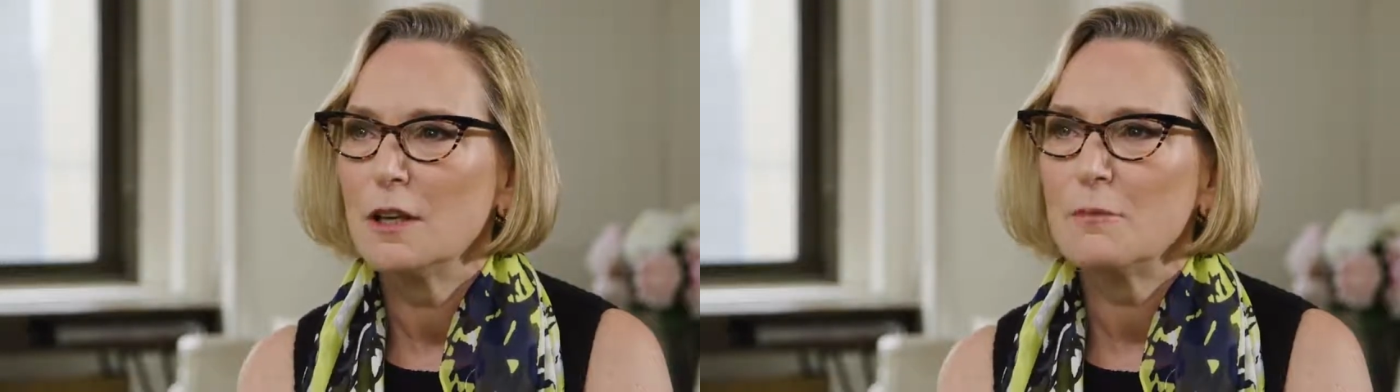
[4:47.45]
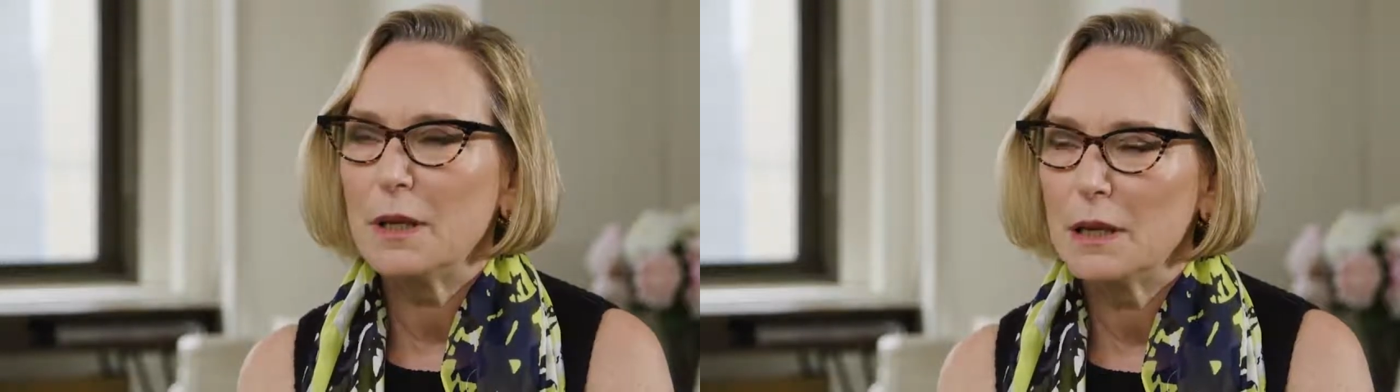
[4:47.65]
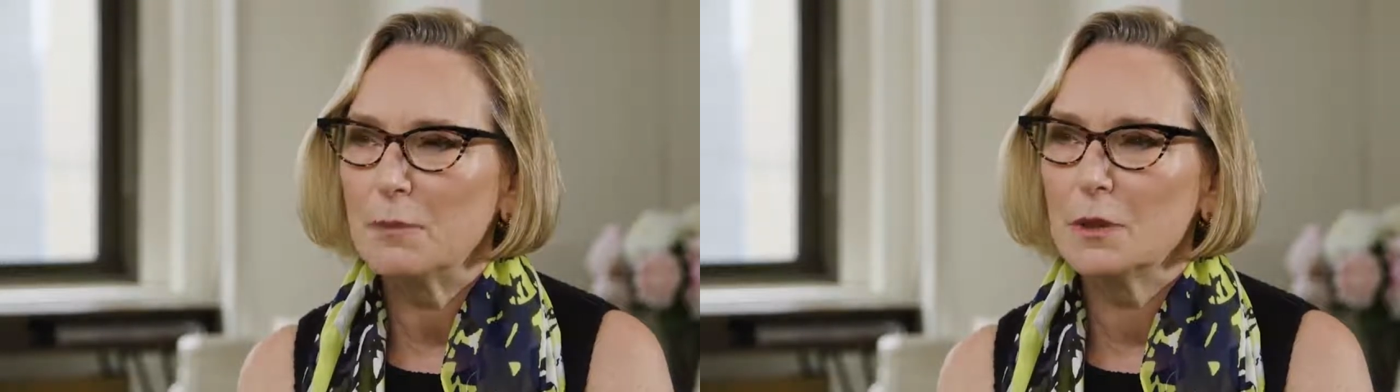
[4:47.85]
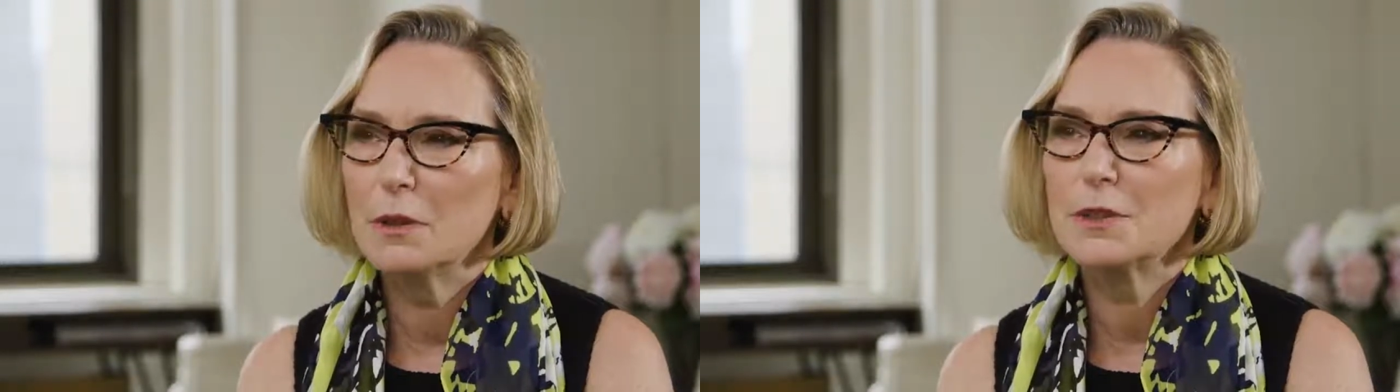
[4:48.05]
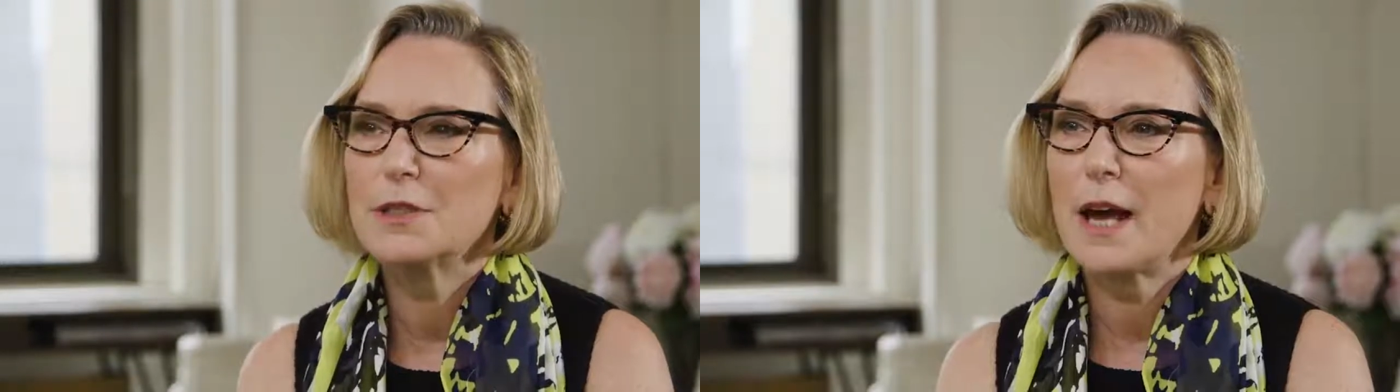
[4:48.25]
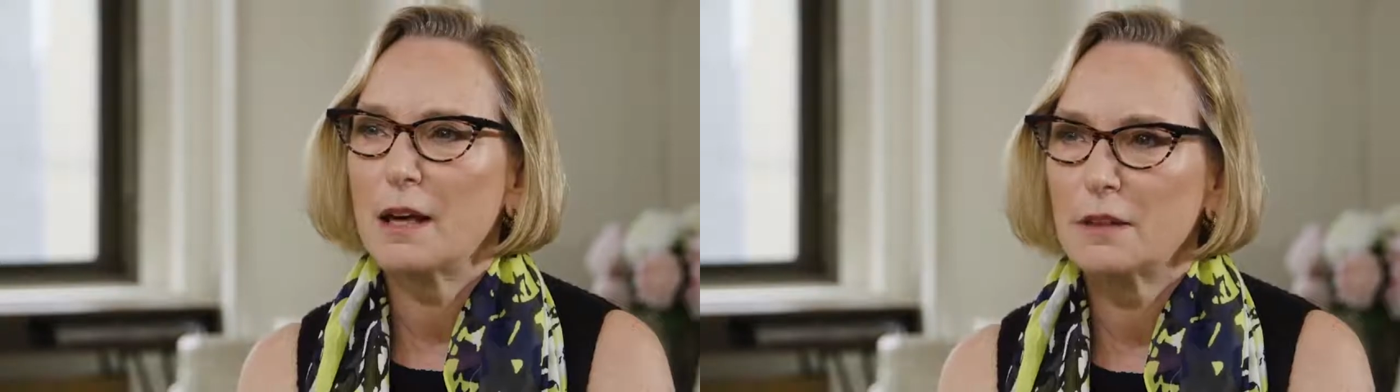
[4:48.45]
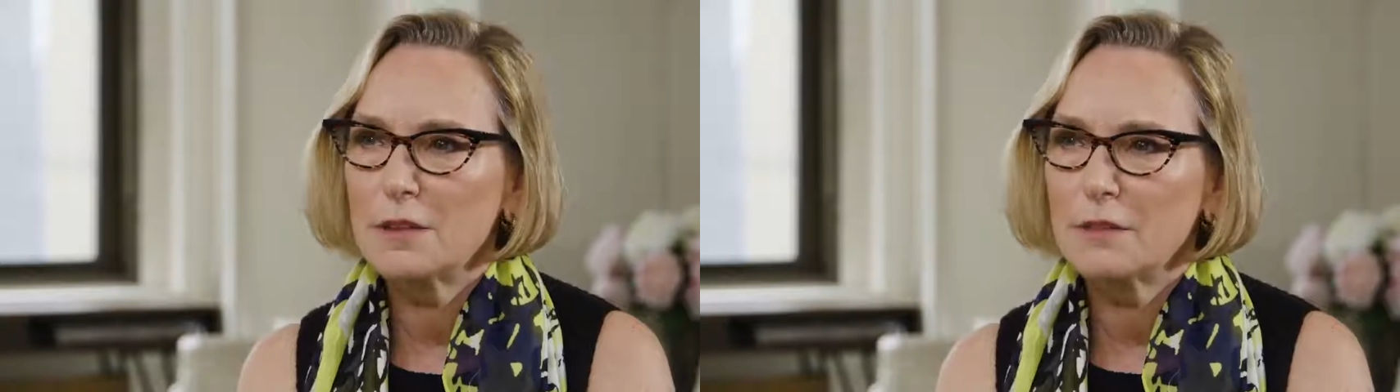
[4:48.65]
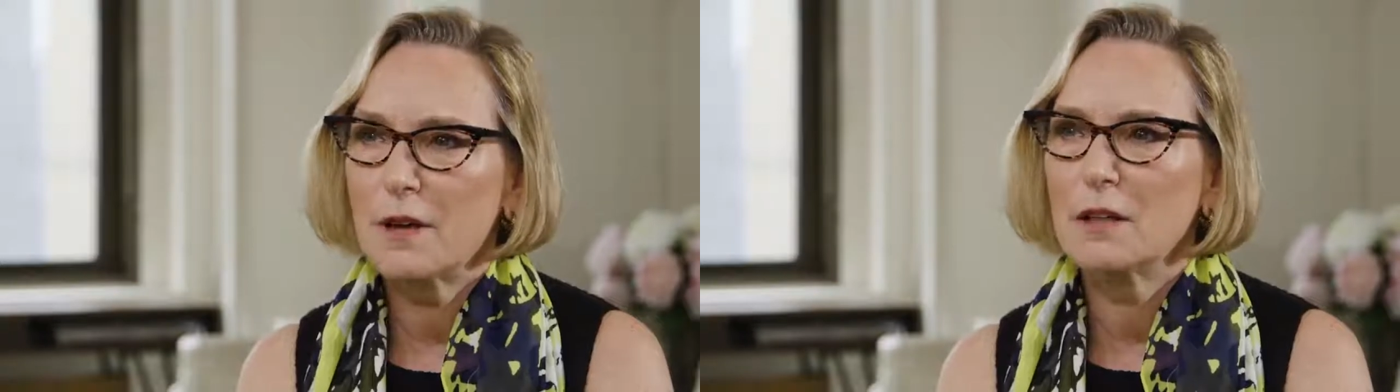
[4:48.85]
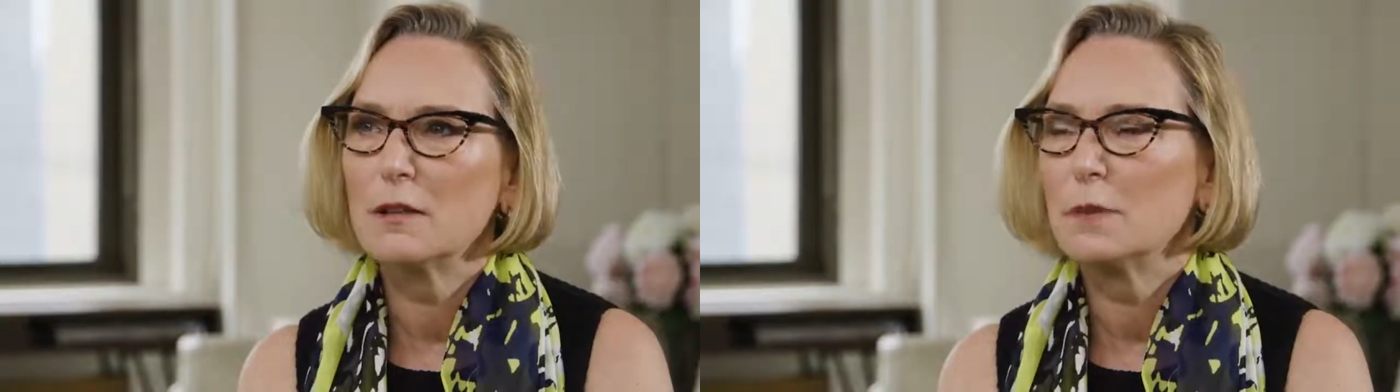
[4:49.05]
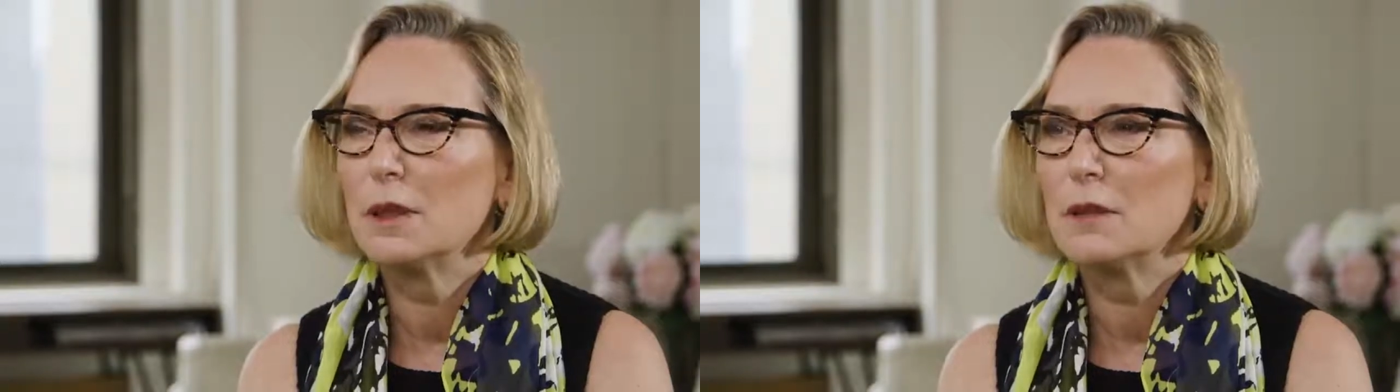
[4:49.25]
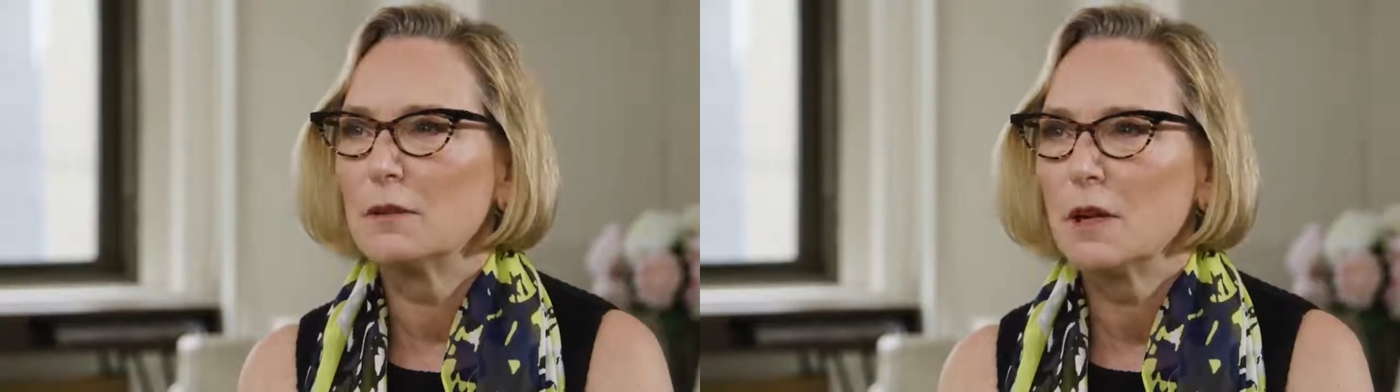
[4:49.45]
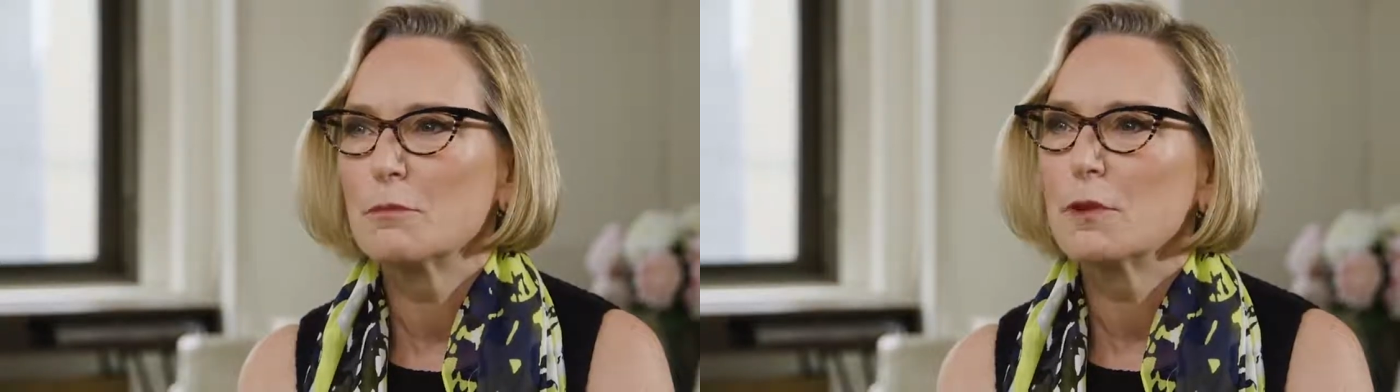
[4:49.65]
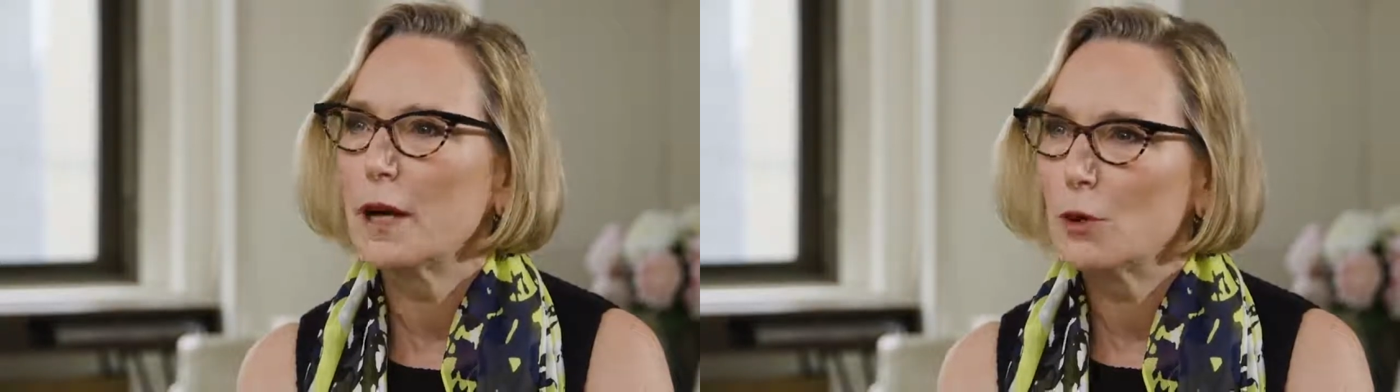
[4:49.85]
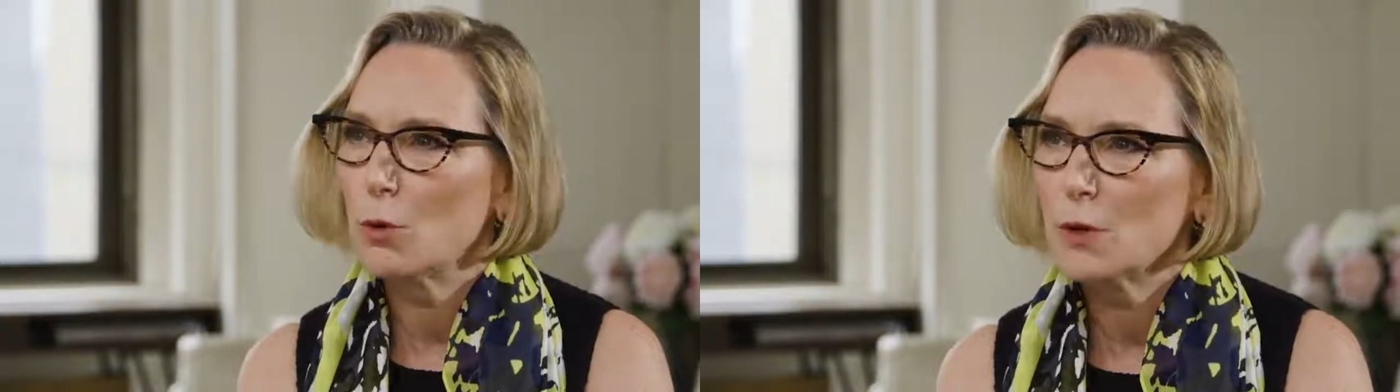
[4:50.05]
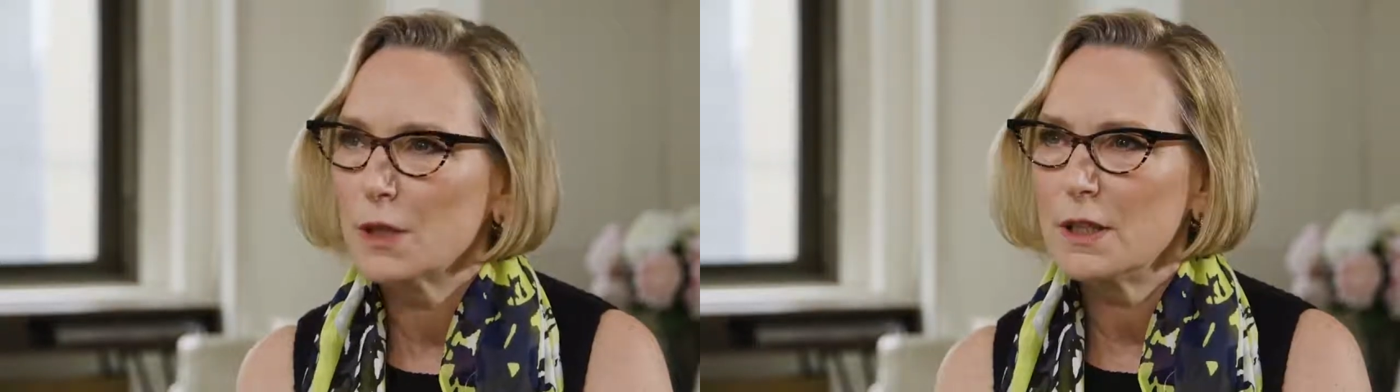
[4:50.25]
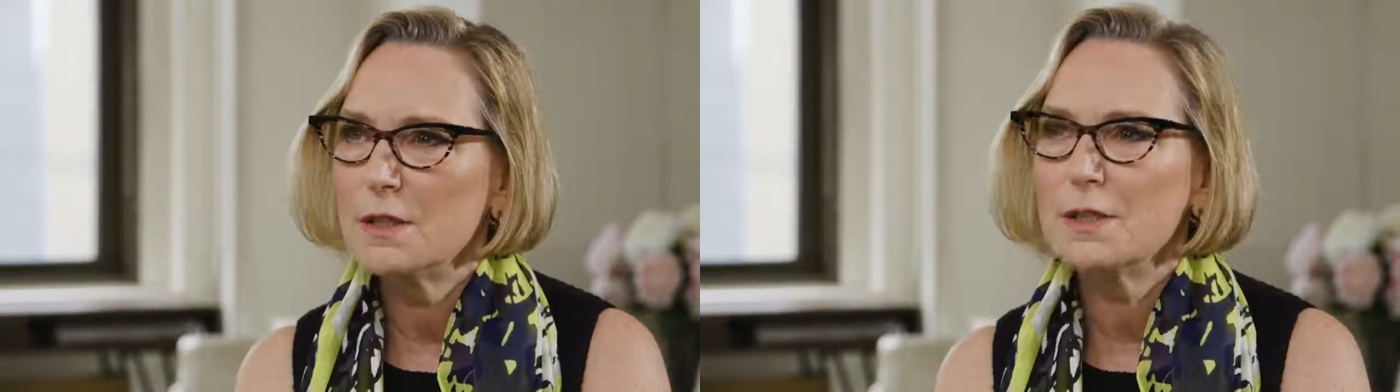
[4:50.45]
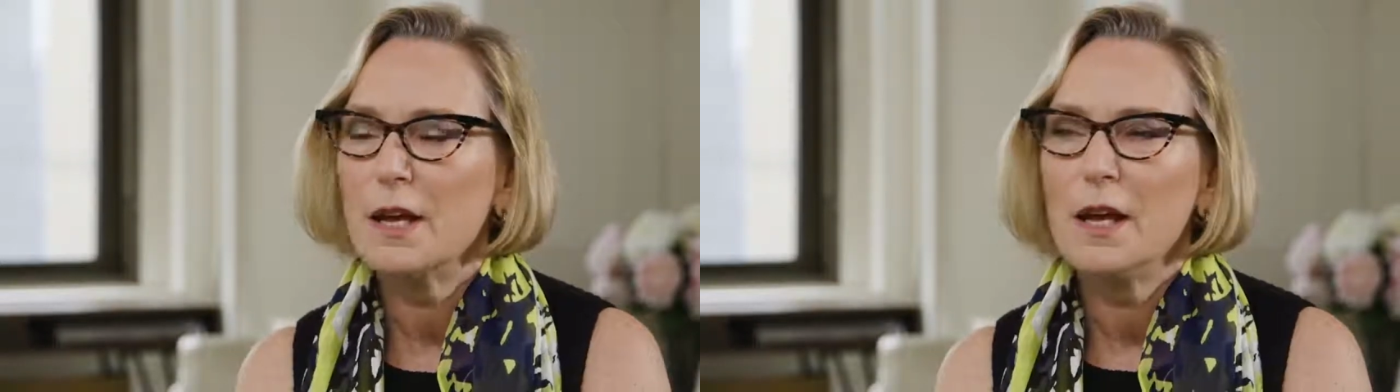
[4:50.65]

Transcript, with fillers: people, talent development, priorities,